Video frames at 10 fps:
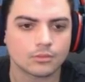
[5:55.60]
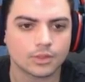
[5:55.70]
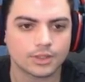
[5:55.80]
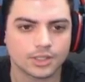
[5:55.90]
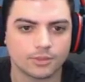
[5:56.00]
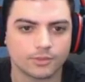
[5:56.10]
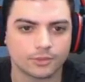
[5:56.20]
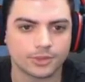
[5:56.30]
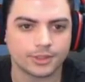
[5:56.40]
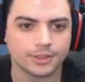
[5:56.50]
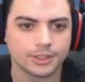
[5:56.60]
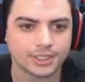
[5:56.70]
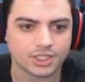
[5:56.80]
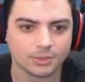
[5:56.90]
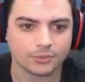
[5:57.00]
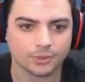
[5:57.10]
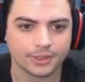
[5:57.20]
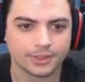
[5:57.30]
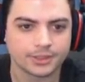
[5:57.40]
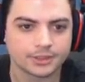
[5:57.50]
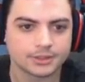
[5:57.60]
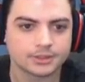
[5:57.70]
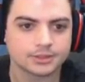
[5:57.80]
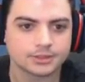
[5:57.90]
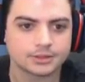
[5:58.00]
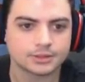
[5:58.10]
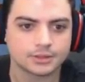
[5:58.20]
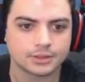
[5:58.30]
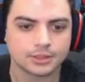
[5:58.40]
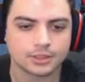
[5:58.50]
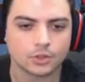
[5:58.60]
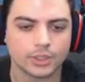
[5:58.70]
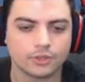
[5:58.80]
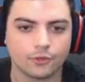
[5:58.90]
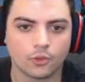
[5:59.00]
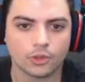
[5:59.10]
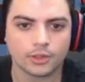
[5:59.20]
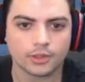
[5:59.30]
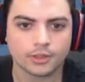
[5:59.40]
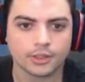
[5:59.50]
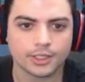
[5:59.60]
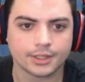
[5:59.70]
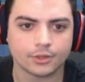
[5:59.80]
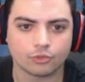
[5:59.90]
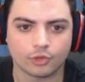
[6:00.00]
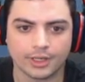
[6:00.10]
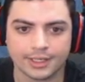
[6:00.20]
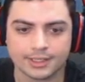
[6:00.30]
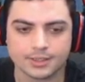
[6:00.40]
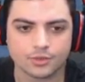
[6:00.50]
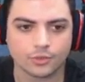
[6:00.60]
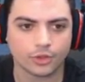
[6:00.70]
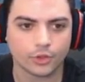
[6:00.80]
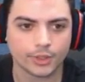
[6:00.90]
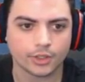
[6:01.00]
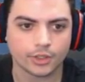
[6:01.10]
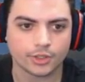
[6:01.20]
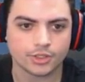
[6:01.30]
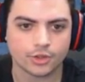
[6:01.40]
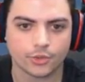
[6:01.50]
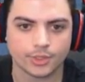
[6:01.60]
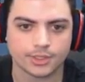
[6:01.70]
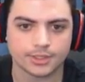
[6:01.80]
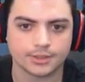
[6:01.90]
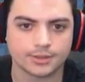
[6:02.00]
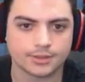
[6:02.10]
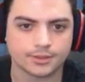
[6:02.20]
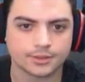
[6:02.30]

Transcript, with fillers: It's coming for me. It's coming for me. What's it called? Week four, and then ranked with three R's and three D's.